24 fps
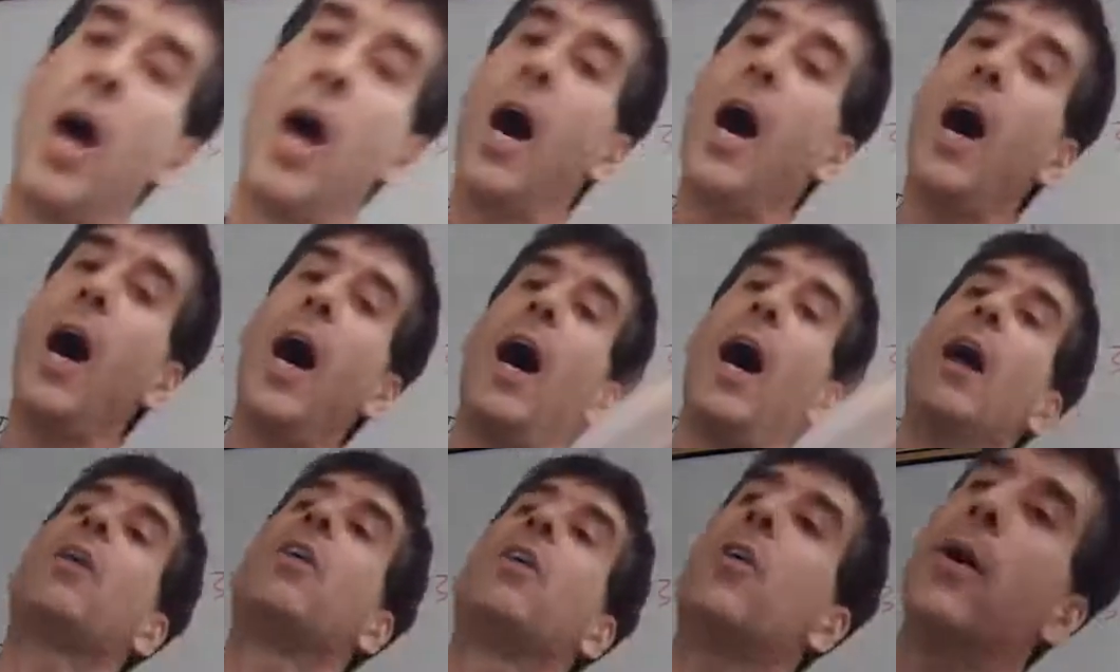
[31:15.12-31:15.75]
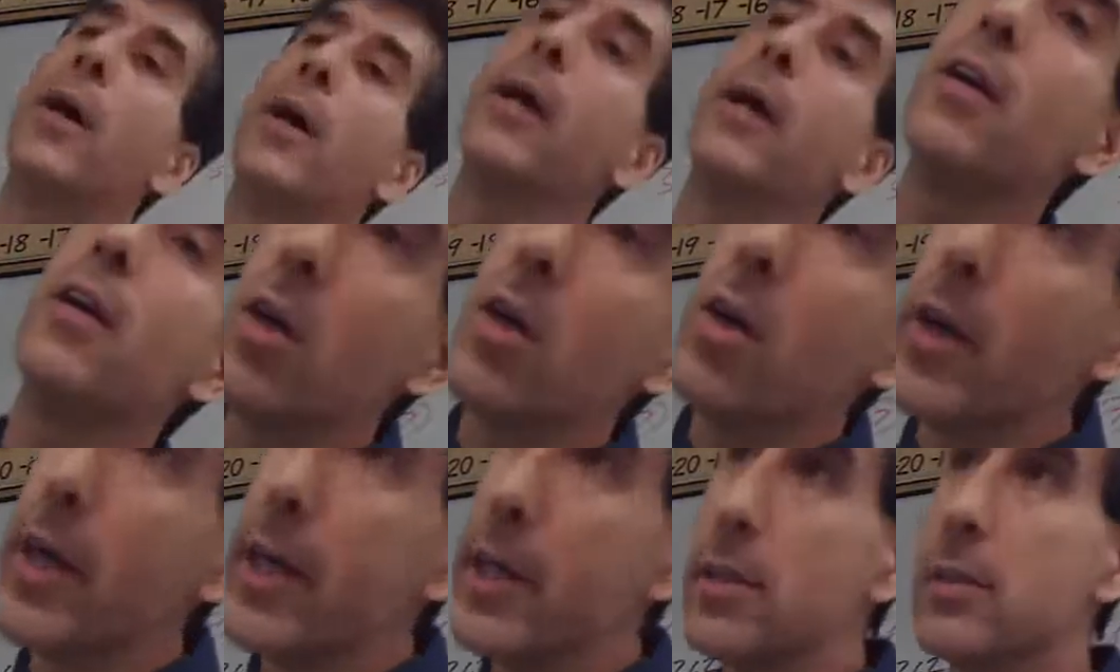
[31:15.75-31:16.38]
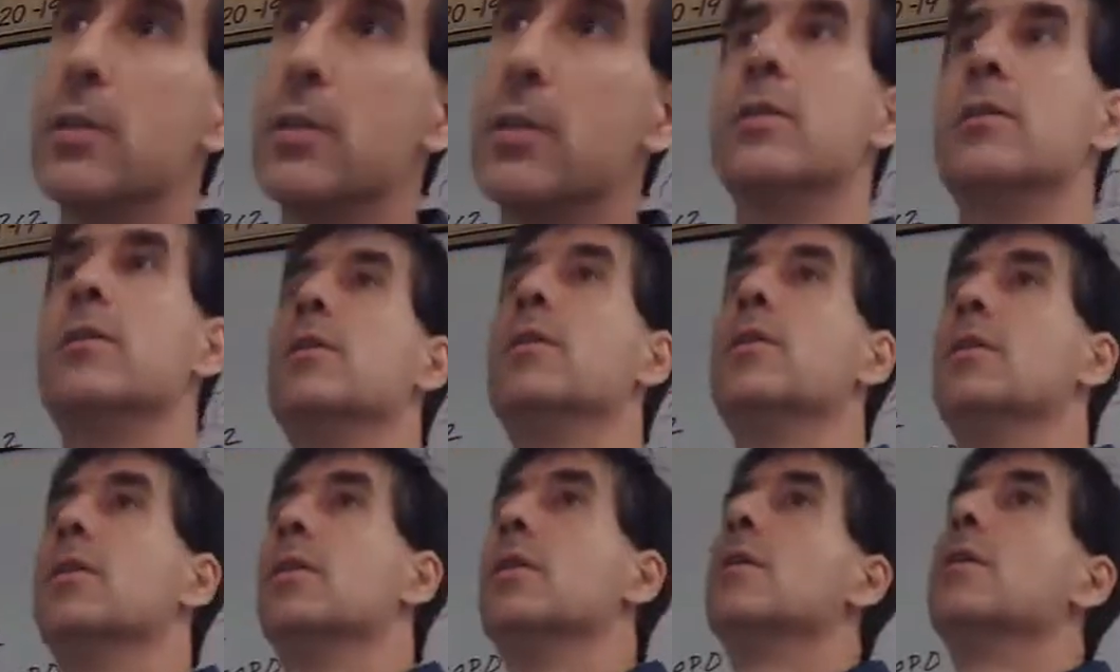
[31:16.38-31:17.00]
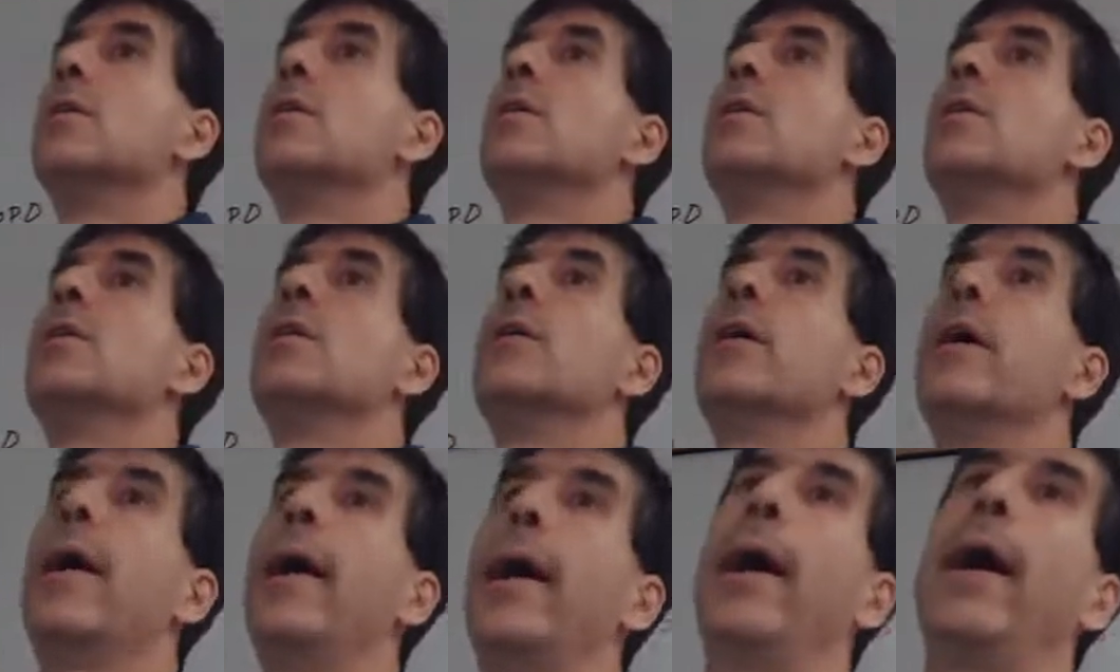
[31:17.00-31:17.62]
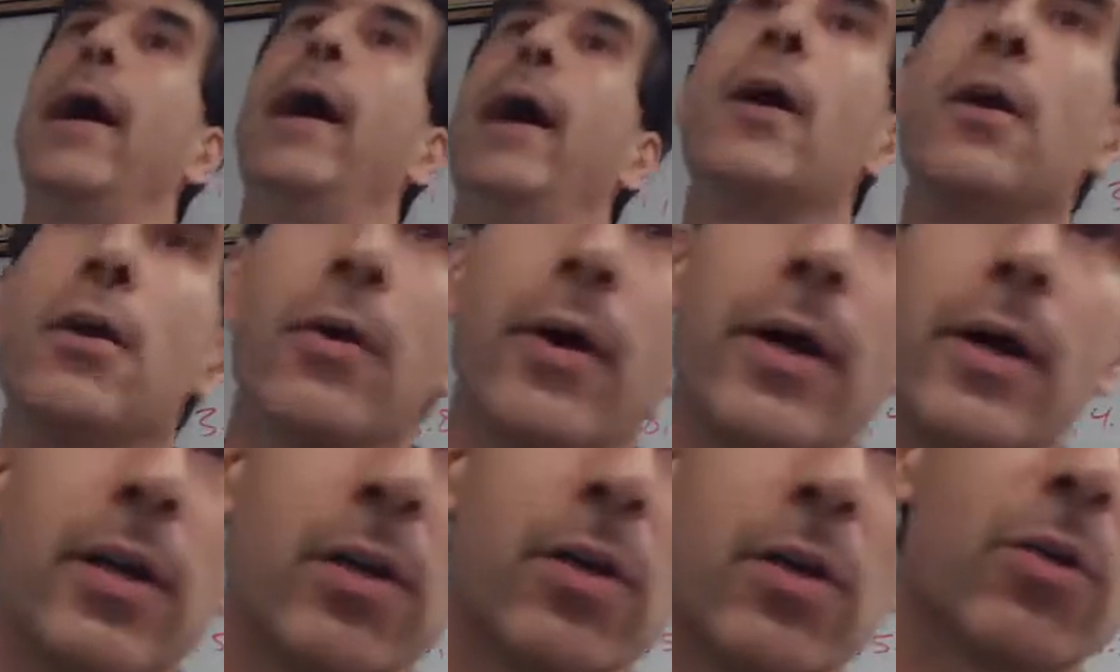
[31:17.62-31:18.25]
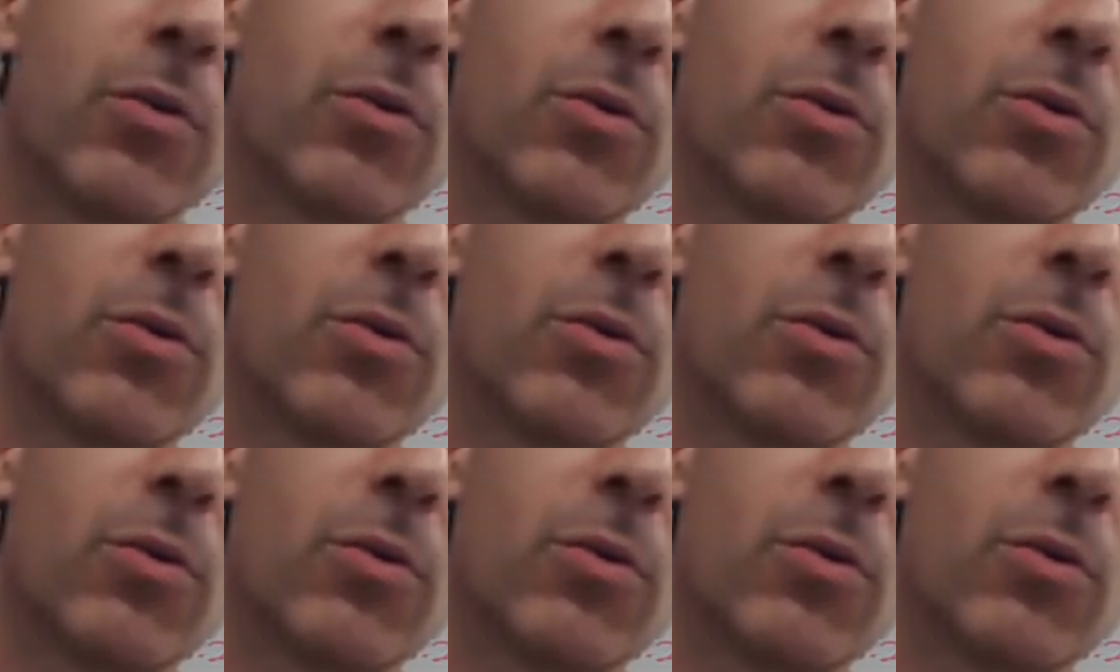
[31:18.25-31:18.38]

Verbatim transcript: How do I do it? How do I do it?